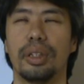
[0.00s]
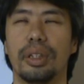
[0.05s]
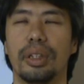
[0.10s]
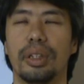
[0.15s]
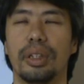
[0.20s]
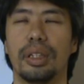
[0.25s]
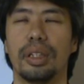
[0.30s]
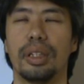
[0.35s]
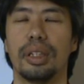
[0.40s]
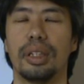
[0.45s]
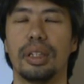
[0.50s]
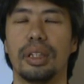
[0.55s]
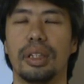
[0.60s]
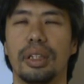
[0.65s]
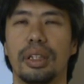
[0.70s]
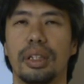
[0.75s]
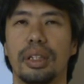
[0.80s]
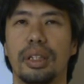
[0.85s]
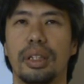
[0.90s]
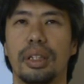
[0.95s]

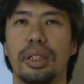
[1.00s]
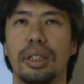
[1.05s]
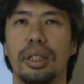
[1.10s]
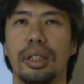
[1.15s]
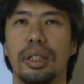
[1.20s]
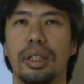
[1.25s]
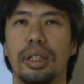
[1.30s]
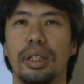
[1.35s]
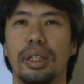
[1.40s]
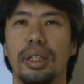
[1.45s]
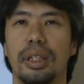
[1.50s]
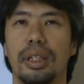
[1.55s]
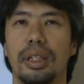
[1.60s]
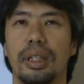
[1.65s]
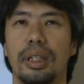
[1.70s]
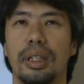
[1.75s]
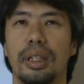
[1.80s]
[no speech]